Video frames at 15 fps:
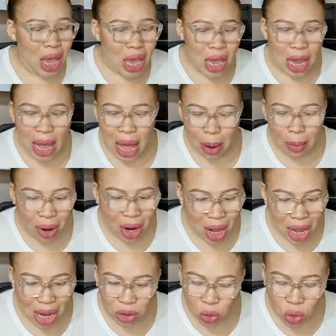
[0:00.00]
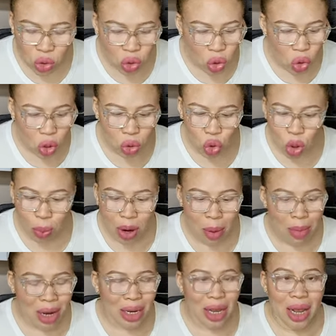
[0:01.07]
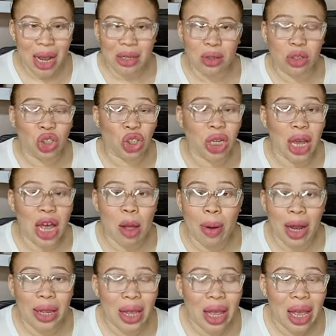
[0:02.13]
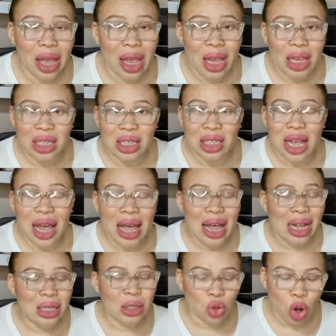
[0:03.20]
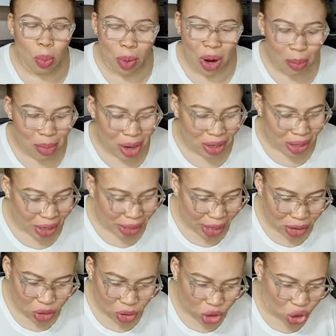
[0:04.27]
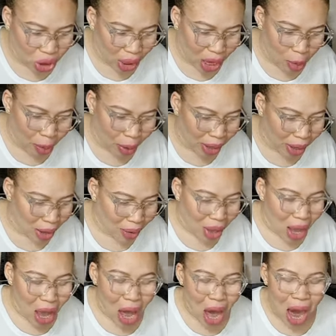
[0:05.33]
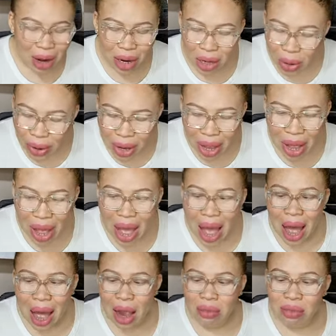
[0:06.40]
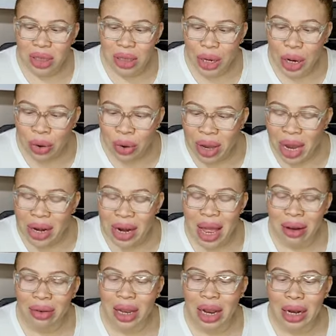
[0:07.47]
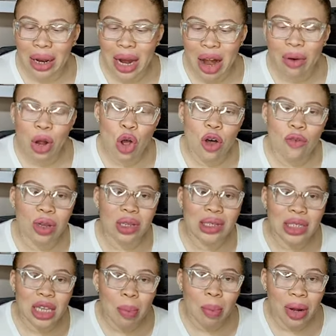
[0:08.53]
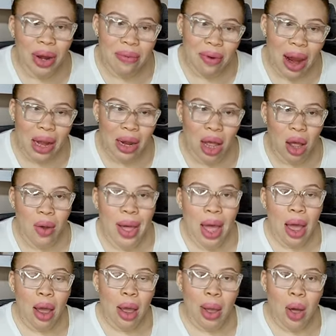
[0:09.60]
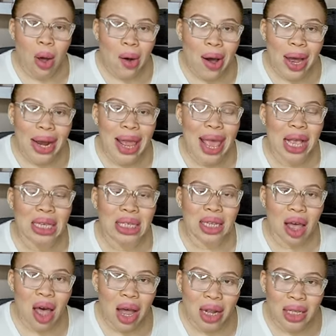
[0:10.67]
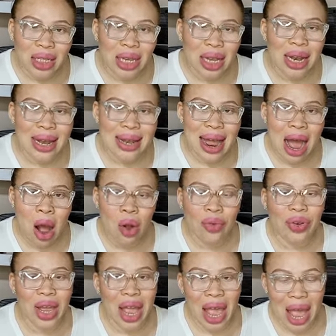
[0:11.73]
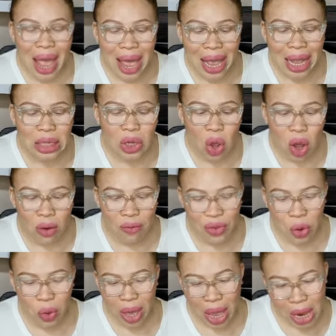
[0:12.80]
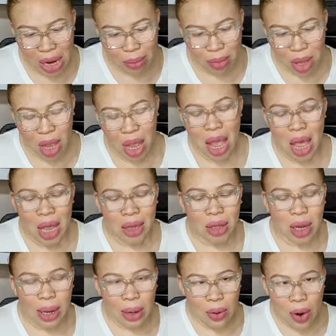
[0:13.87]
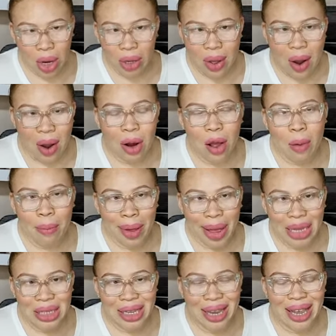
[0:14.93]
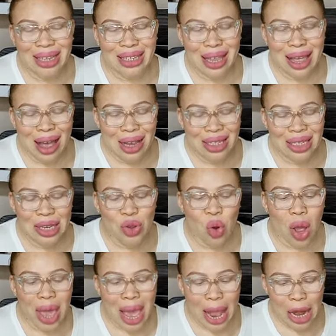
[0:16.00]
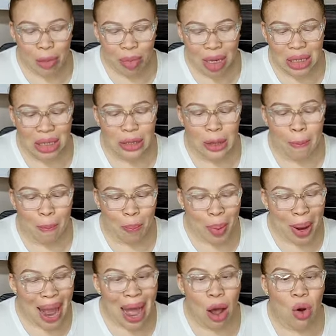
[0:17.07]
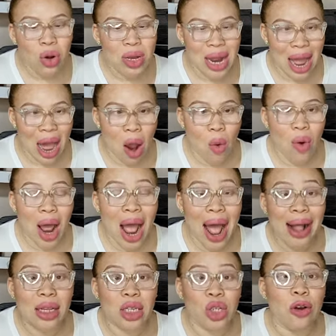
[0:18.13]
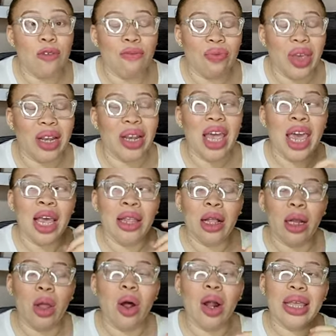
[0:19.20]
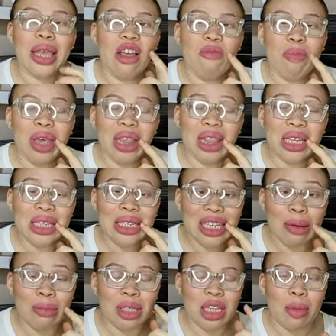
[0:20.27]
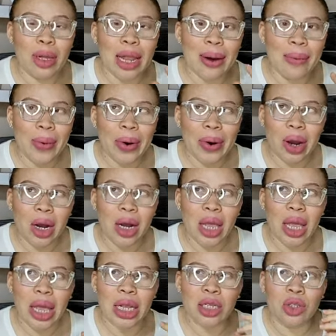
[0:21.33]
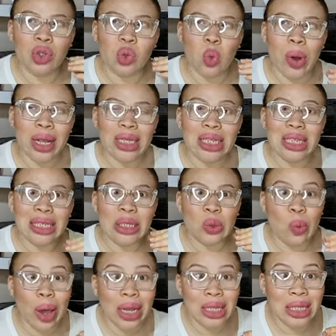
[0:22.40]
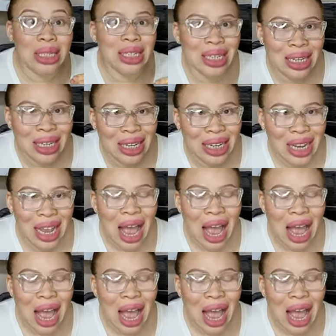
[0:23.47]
Ikabrakato zokoto pramandakato shakapaya. Zakato pramandeketo shakapaya. Hallelujah. I'm decreeing and declaring over somebody right now. God is cutting down the heads of your enemy. The Lord God Almighty is causing your enemies to bow down at your feet. The Lord gave me this same similar word in 2020.